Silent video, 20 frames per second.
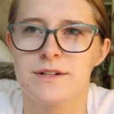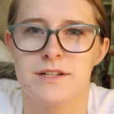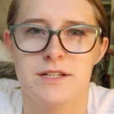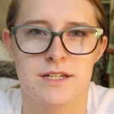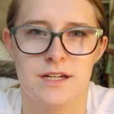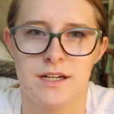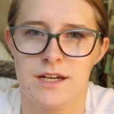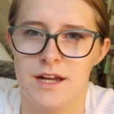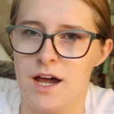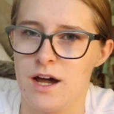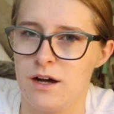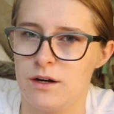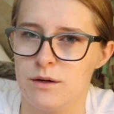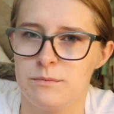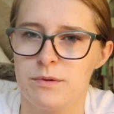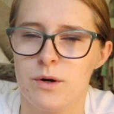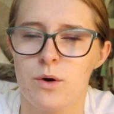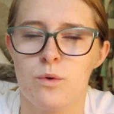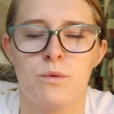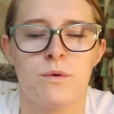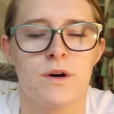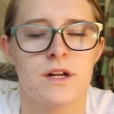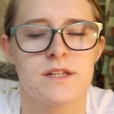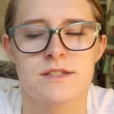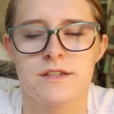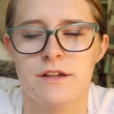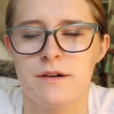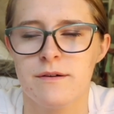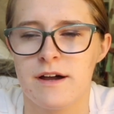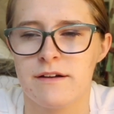which didn't help
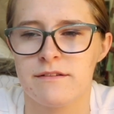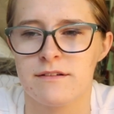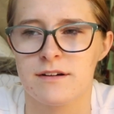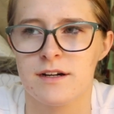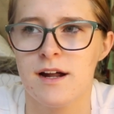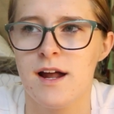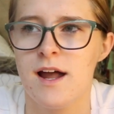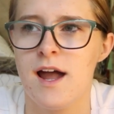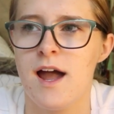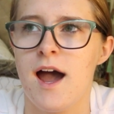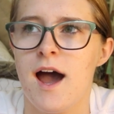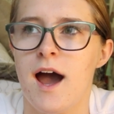whatsoever.